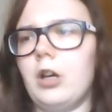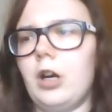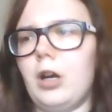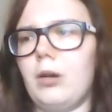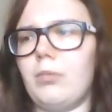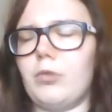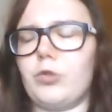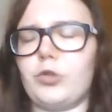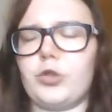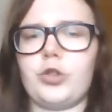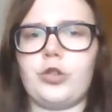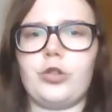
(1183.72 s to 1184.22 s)

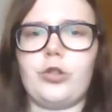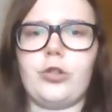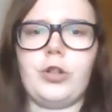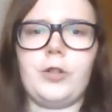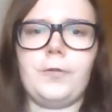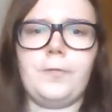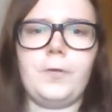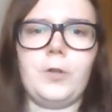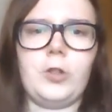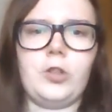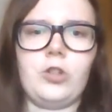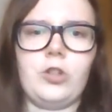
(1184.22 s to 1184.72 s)
not sure
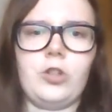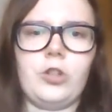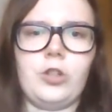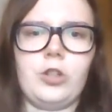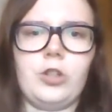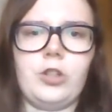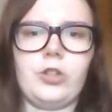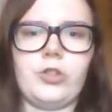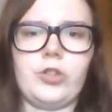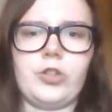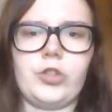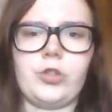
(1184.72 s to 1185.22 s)
if it
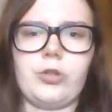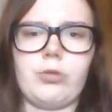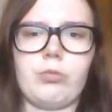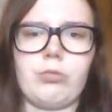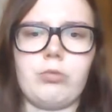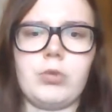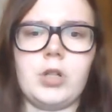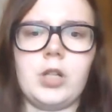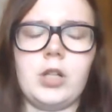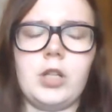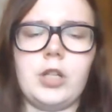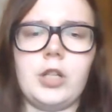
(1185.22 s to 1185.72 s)
is
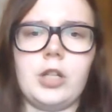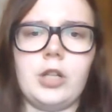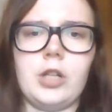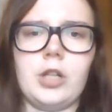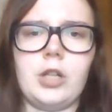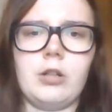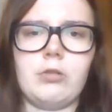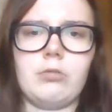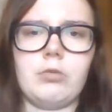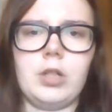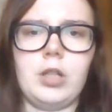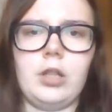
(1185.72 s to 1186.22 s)

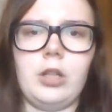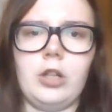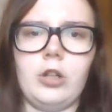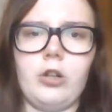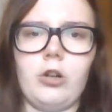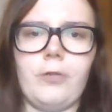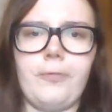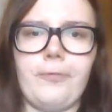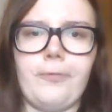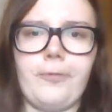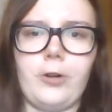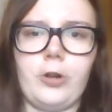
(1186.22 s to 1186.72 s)
really
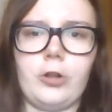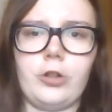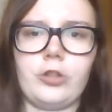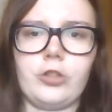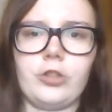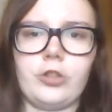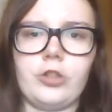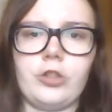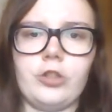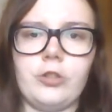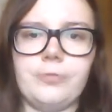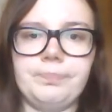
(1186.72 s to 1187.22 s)
offered,
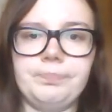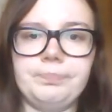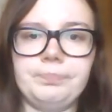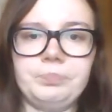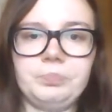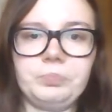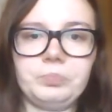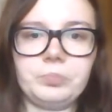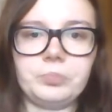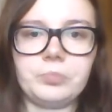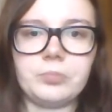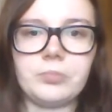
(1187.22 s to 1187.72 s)

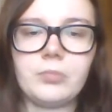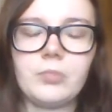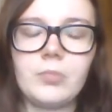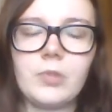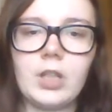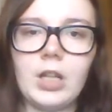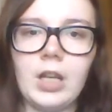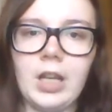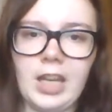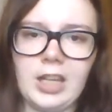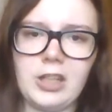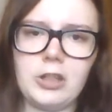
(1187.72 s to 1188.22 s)

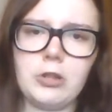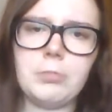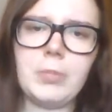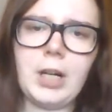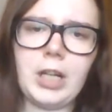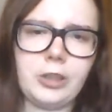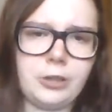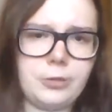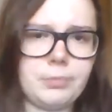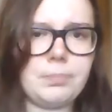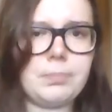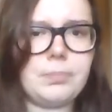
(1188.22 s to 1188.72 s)
and you
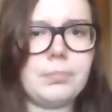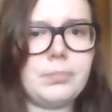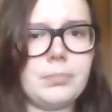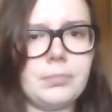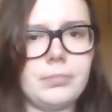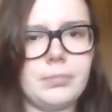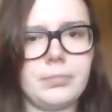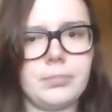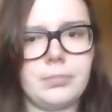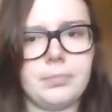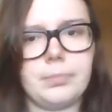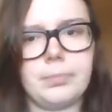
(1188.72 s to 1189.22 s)
might
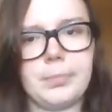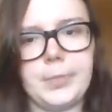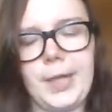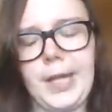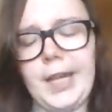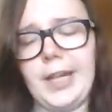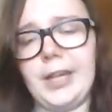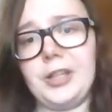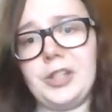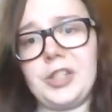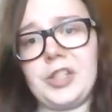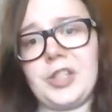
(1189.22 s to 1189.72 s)

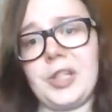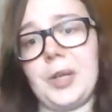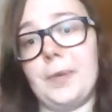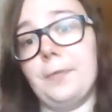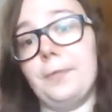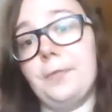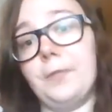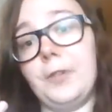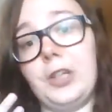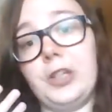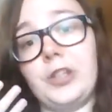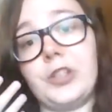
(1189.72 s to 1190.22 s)
pay some
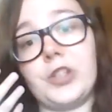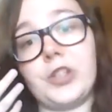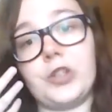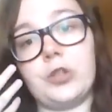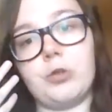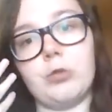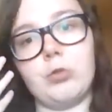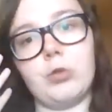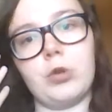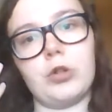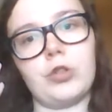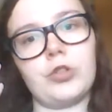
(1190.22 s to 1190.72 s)
fees
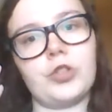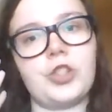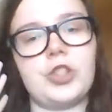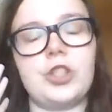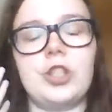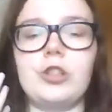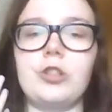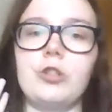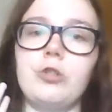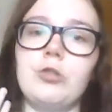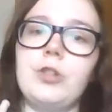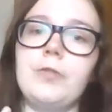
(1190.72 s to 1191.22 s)
towards
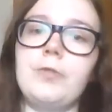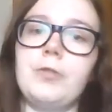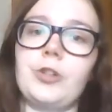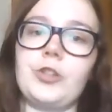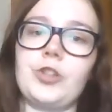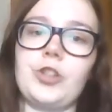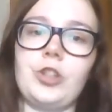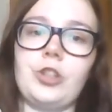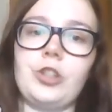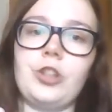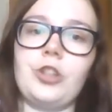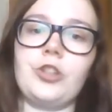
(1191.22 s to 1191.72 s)
that
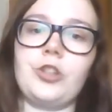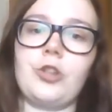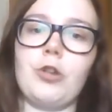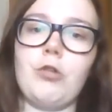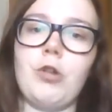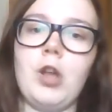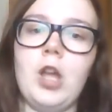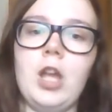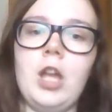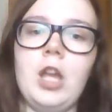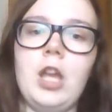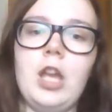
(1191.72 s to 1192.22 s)
university. So
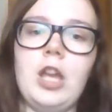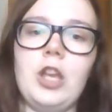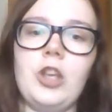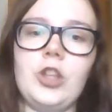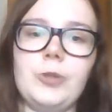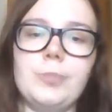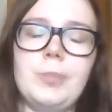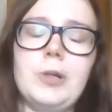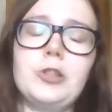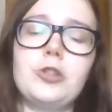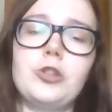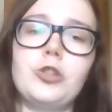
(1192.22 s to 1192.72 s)
it's
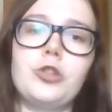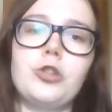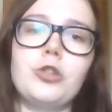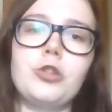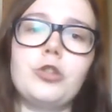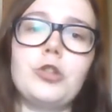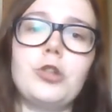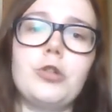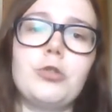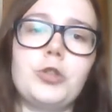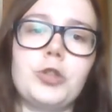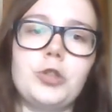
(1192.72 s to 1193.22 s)
better to
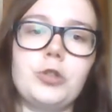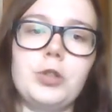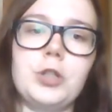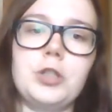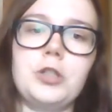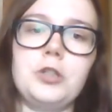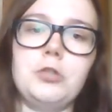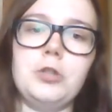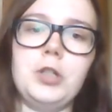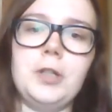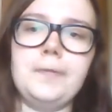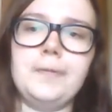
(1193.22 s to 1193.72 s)
go to a
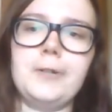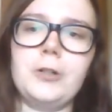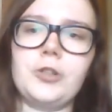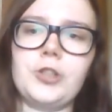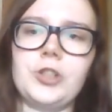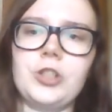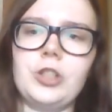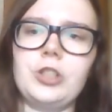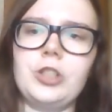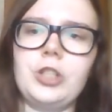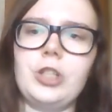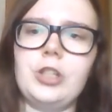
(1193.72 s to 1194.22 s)

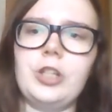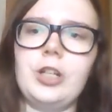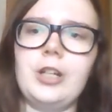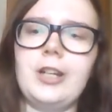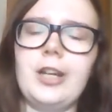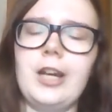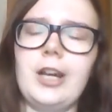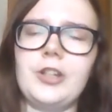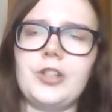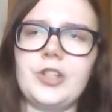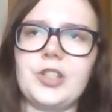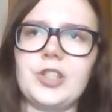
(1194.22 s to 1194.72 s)
university that
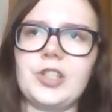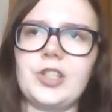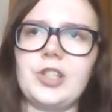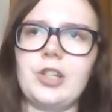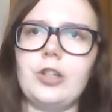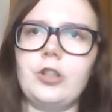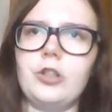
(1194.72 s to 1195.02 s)
has